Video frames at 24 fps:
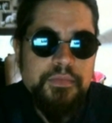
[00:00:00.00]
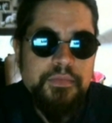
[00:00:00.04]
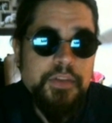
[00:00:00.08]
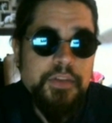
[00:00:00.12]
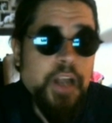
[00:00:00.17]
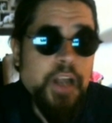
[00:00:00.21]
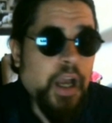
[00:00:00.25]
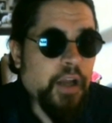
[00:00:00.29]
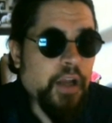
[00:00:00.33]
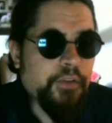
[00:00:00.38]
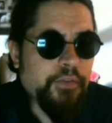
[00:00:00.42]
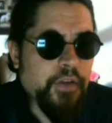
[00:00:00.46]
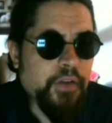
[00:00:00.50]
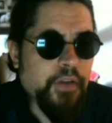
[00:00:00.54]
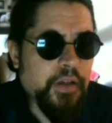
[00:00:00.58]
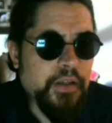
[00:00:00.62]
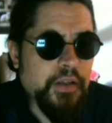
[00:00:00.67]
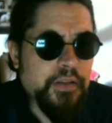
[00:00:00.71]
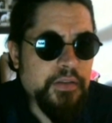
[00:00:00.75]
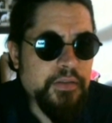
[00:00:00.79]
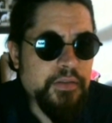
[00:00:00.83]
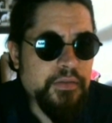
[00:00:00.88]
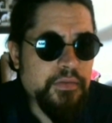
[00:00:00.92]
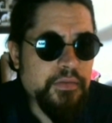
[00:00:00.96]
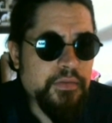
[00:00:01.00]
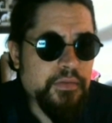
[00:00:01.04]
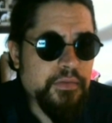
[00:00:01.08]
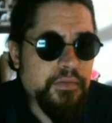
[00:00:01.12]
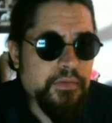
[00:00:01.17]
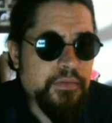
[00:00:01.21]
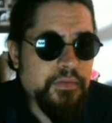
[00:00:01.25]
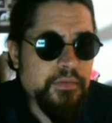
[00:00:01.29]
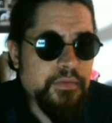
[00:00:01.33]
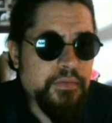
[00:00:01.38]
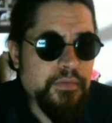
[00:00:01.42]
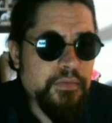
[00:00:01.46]
conflict,
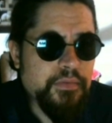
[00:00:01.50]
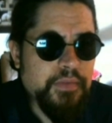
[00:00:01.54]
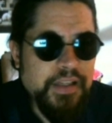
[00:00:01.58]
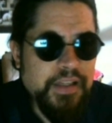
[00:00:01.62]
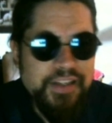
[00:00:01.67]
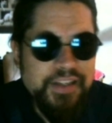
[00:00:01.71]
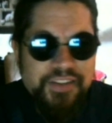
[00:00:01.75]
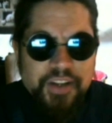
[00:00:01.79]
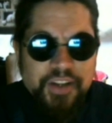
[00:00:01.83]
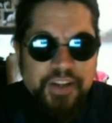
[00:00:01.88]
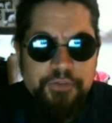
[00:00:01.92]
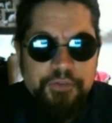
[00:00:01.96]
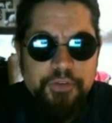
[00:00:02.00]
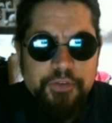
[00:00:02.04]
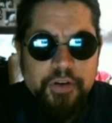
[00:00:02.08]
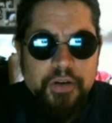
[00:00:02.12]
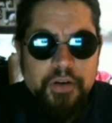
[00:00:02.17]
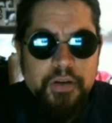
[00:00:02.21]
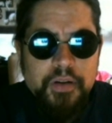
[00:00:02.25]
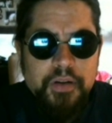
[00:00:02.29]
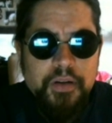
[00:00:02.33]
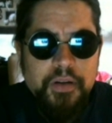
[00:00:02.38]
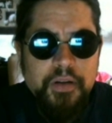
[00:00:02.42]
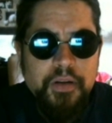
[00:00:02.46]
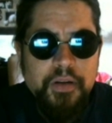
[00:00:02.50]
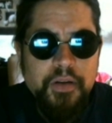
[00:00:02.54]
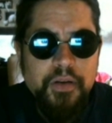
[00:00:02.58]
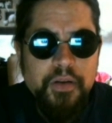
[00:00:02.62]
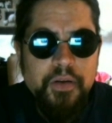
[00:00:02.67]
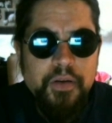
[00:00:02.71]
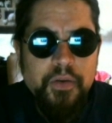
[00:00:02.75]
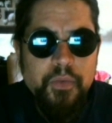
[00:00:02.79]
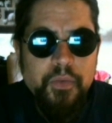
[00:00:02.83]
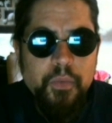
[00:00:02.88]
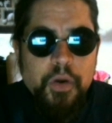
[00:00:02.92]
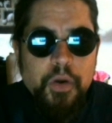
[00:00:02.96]
etc.,
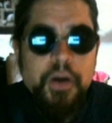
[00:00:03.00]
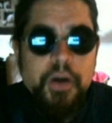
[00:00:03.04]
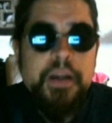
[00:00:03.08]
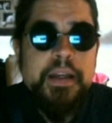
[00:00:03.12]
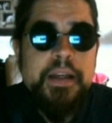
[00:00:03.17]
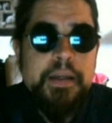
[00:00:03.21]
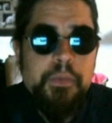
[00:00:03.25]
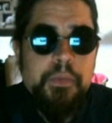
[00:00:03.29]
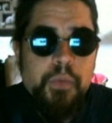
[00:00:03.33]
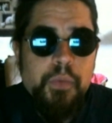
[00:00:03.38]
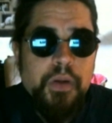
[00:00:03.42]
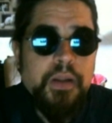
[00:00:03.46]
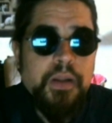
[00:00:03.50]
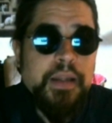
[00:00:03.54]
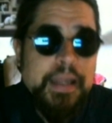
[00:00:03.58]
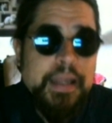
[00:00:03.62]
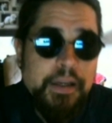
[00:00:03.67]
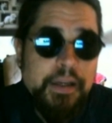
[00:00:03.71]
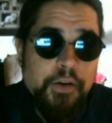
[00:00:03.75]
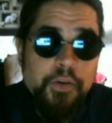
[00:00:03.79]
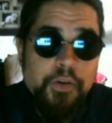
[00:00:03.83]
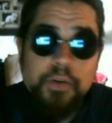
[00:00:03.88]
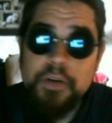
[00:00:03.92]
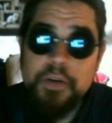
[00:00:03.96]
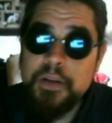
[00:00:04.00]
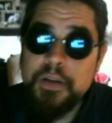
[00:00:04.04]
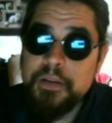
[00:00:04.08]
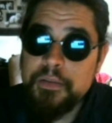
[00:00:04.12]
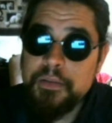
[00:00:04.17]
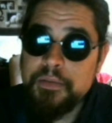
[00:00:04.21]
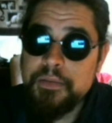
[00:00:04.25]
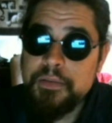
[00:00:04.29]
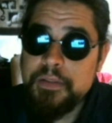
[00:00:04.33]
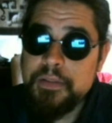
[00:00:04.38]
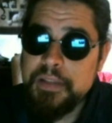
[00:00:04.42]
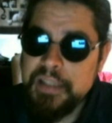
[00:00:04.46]
where he will later,
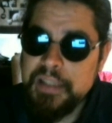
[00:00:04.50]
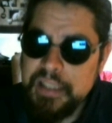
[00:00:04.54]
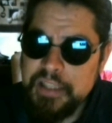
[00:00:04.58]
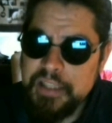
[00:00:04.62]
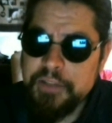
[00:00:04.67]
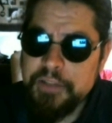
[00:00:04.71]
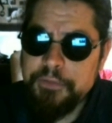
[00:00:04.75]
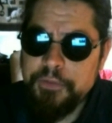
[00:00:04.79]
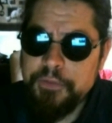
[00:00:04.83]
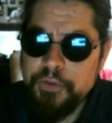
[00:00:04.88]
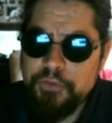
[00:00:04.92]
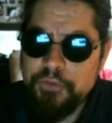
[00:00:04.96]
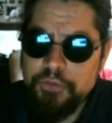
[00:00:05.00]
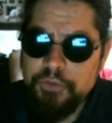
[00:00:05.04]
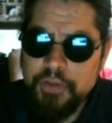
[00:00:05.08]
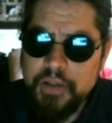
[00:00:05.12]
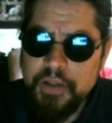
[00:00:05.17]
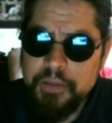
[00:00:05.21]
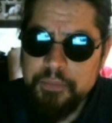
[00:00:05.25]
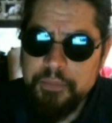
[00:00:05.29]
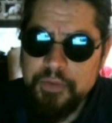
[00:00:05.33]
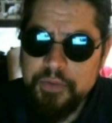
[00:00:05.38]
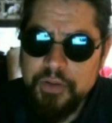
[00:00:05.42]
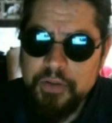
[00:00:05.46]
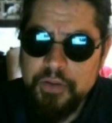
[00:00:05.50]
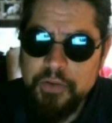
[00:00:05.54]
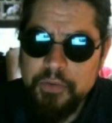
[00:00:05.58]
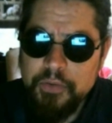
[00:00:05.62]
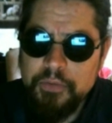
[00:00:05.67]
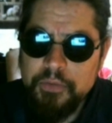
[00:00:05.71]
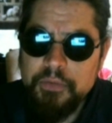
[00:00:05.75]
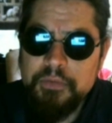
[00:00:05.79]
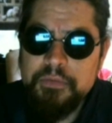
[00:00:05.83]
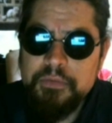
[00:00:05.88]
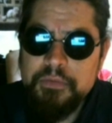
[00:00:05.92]
in the future of the MCU,